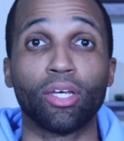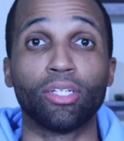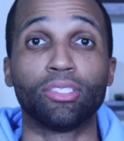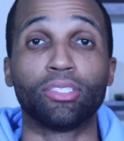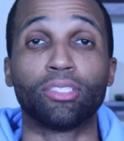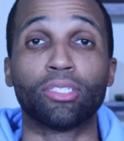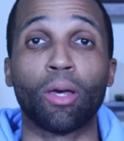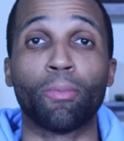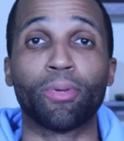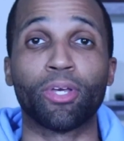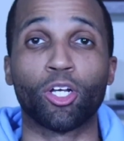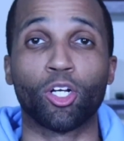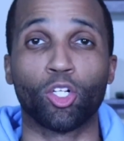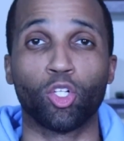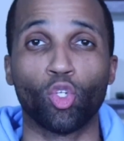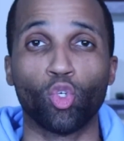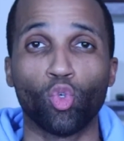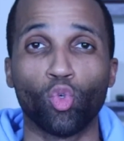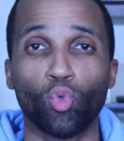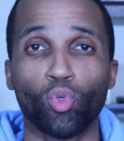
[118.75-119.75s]
Some
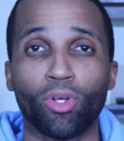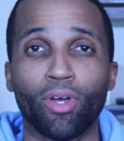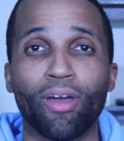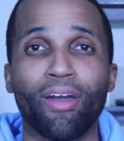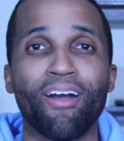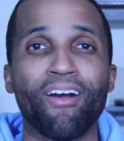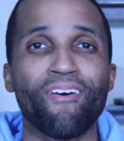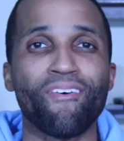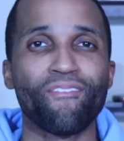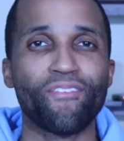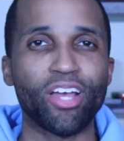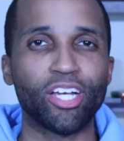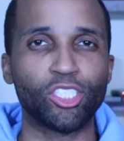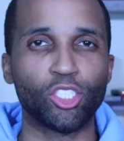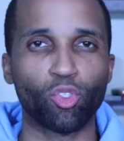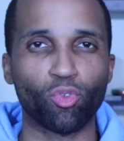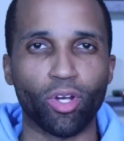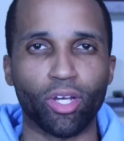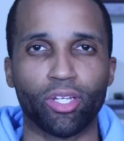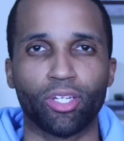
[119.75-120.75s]
include
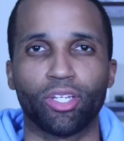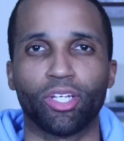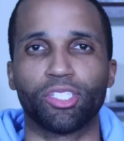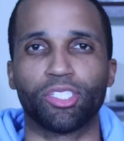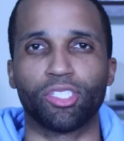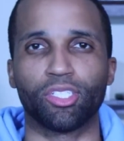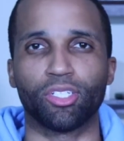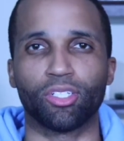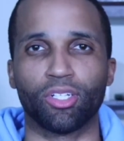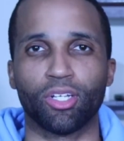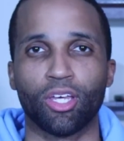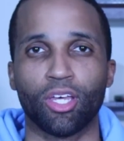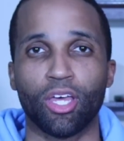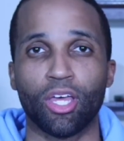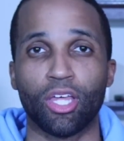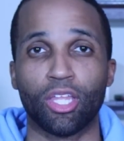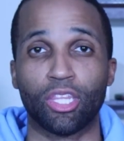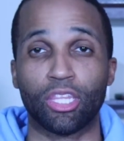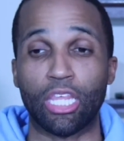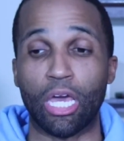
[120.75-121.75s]
facial recognition,
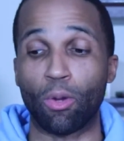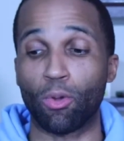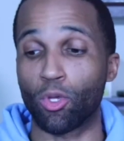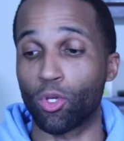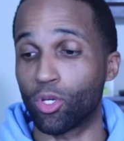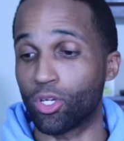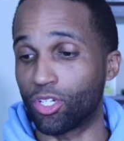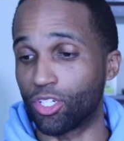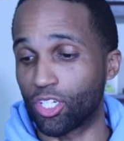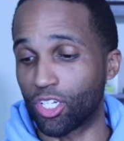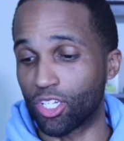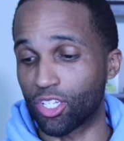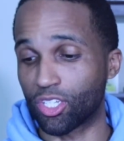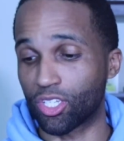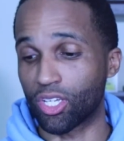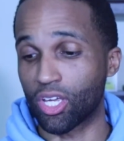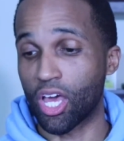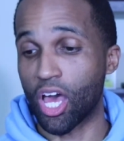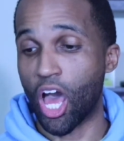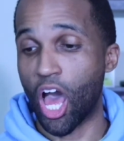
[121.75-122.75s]
that you can
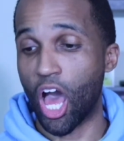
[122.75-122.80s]
just